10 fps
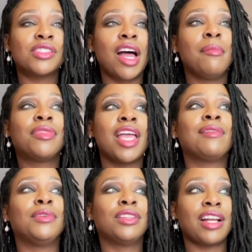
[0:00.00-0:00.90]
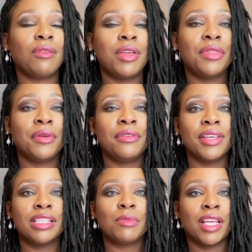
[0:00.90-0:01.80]
I'm thankful that I went through
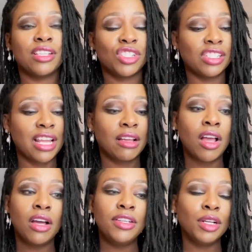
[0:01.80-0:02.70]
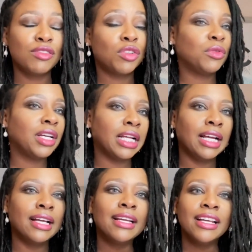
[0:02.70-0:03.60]
this because just like, you know, doing a